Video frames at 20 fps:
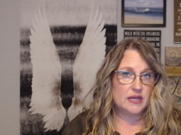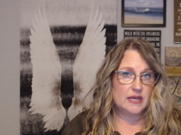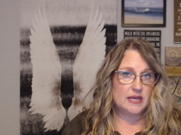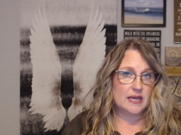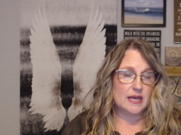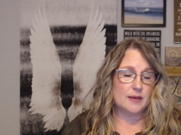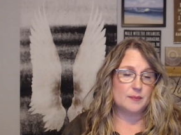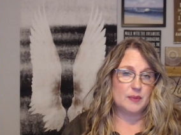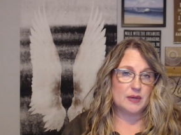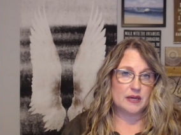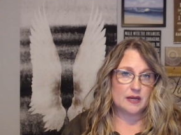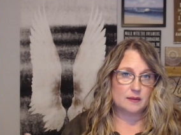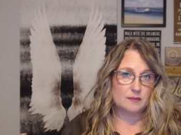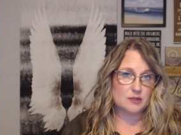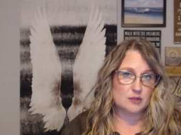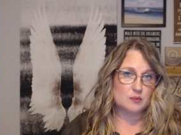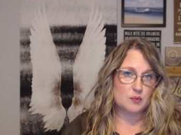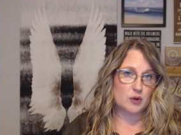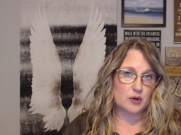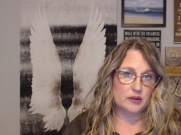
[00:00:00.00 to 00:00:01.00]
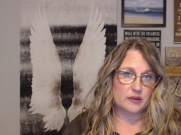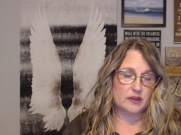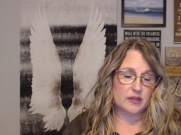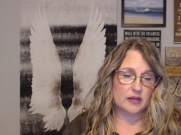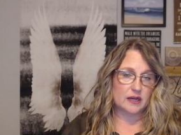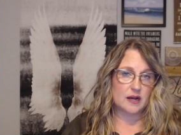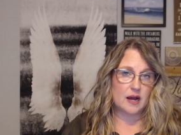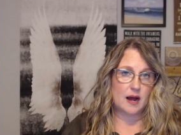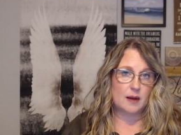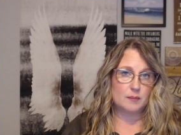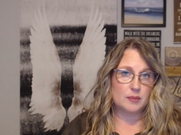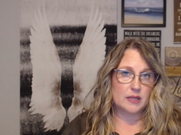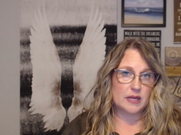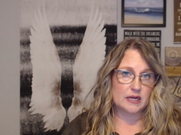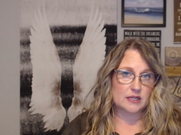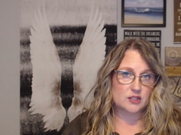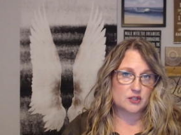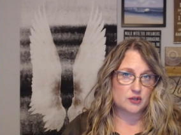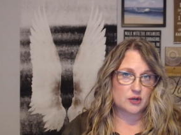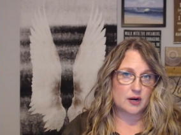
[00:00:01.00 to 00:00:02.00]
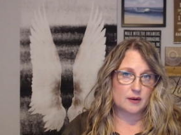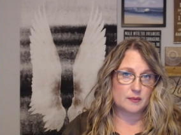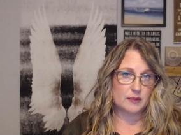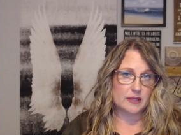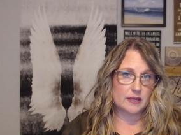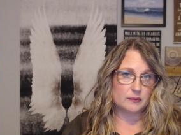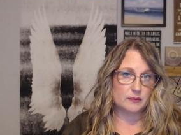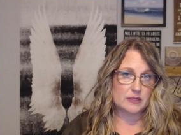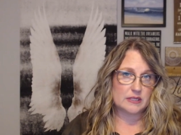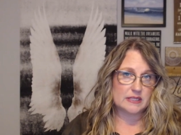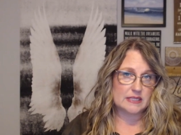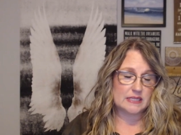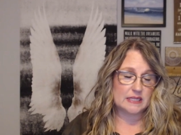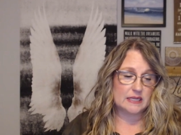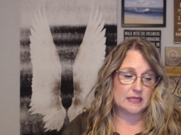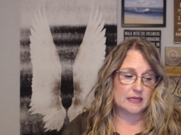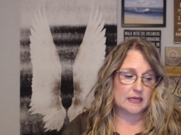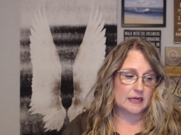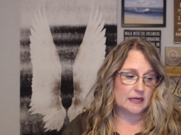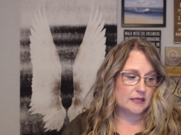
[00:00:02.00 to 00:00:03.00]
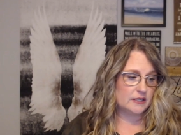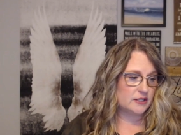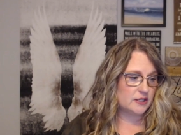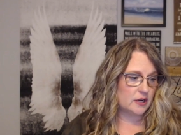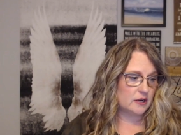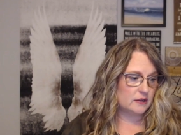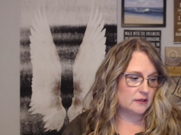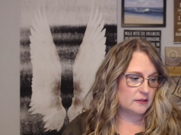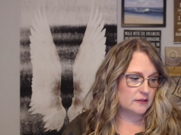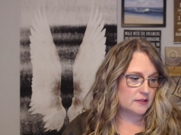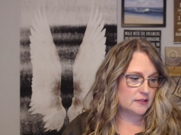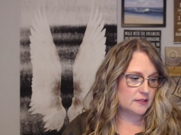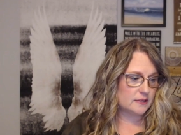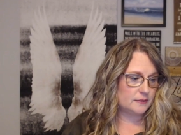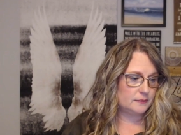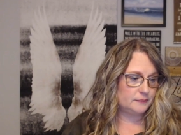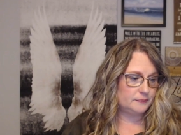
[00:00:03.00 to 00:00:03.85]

it becomes more of the complex trauma that we see in adults.